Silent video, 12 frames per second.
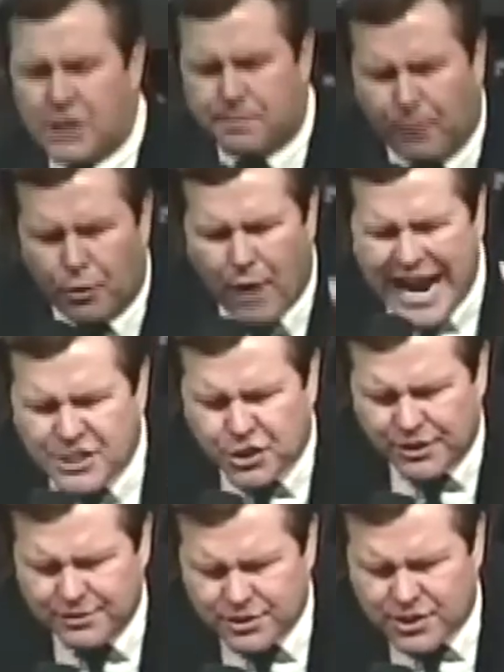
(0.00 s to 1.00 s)

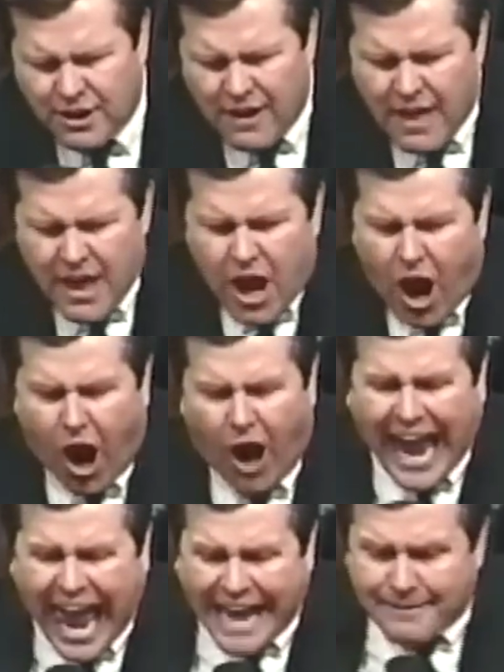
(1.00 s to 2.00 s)
aspirations
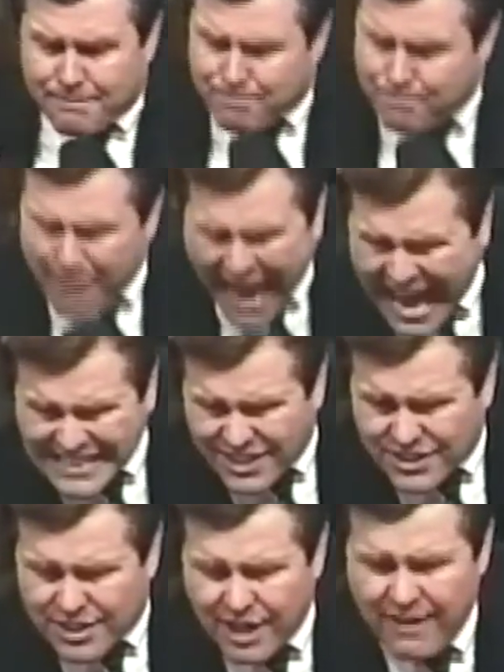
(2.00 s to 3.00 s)
are at
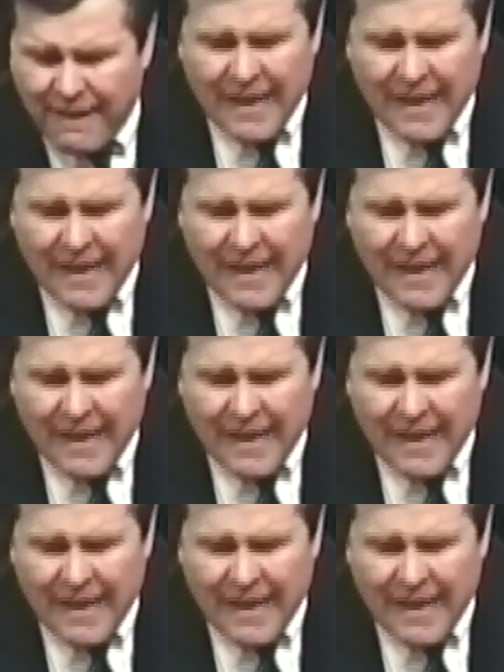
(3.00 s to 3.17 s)
best